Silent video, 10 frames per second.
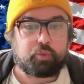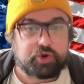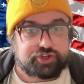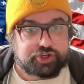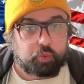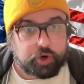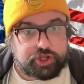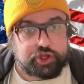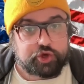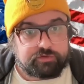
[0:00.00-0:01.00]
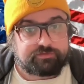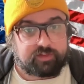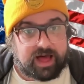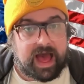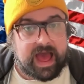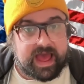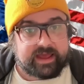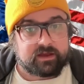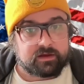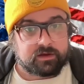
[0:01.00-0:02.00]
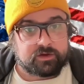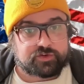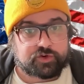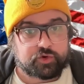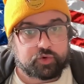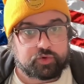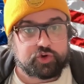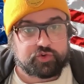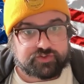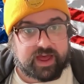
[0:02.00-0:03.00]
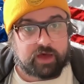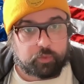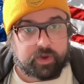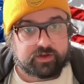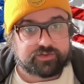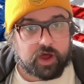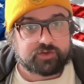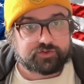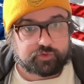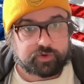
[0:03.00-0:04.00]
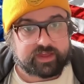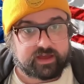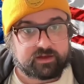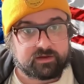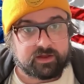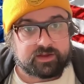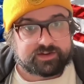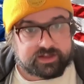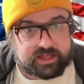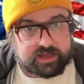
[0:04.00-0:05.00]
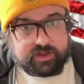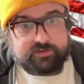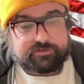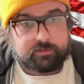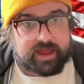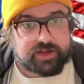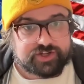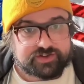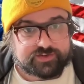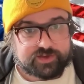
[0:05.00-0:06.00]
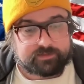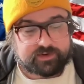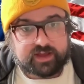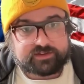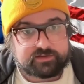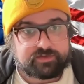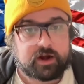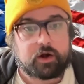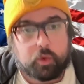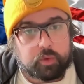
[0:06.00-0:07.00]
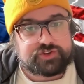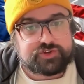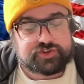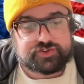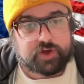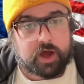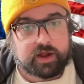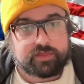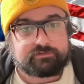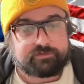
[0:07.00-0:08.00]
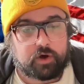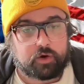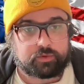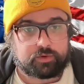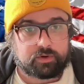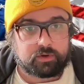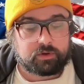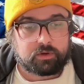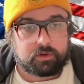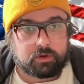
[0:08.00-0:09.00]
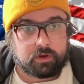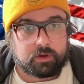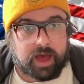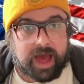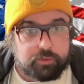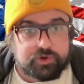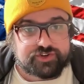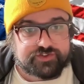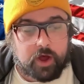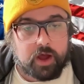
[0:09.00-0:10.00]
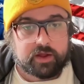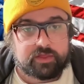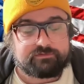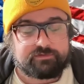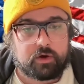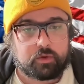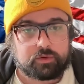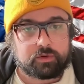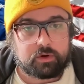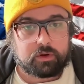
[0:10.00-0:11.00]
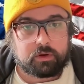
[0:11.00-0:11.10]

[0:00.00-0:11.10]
Would you fly to New South Wales, Australia to give information to some detective there, or would you just talk on the phone? I would just talk on the phone.